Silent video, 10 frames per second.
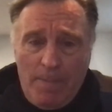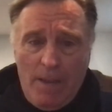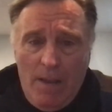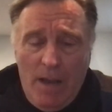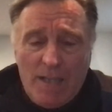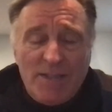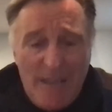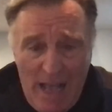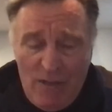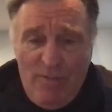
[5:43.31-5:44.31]
uh,
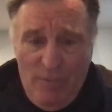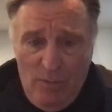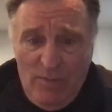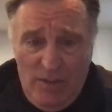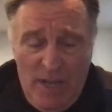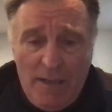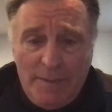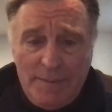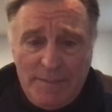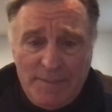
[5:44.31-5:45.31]
solid food of the day.
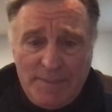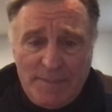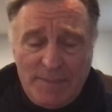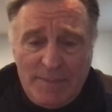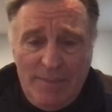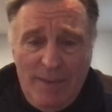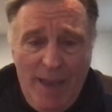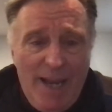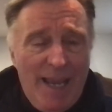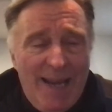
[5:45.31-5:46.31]

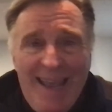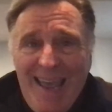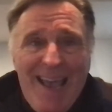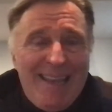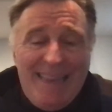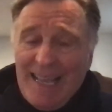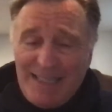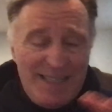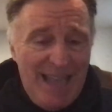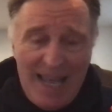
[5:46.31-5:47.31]
And again,
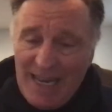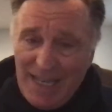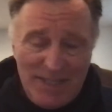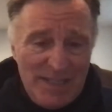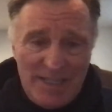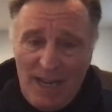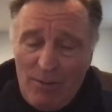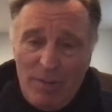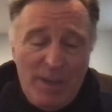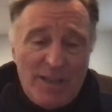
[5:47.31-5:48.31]
that's not
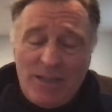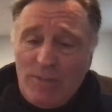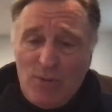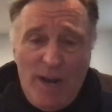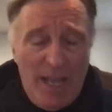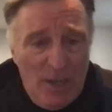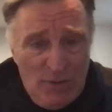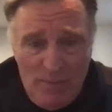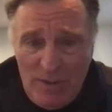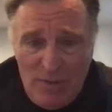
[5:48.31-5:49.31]
necessarily because I'm trying to
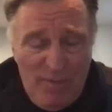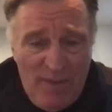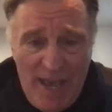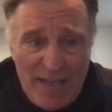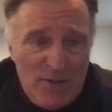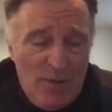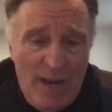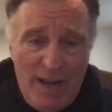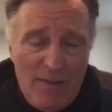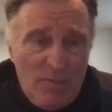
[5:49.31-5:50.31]
intermittent fast or
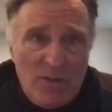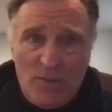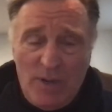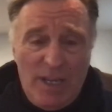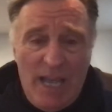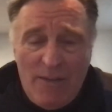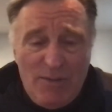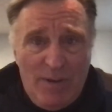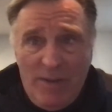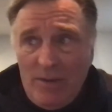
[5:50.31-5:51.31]
anything that restrict calories or
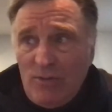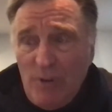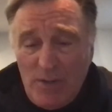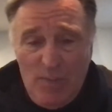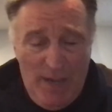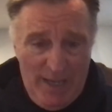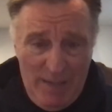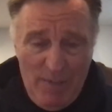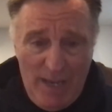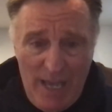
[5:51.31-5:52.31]
anything. Trust me, I get
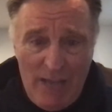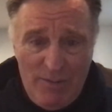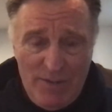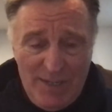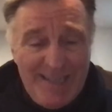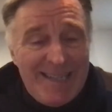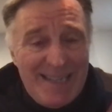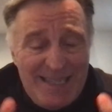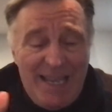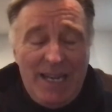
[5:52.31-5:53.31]
my calories in. As I
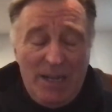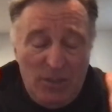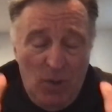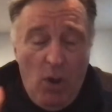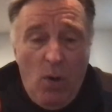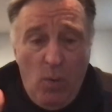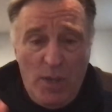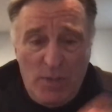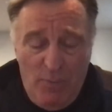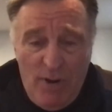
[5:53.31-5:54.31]
said, it is always
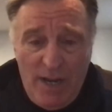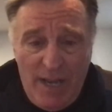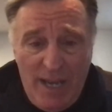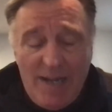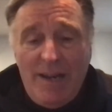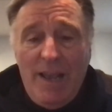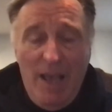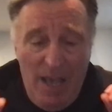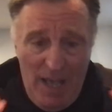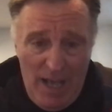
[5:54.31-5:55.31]
predicated
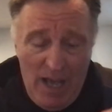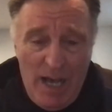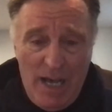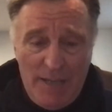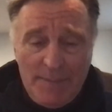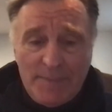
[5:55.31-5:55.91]
on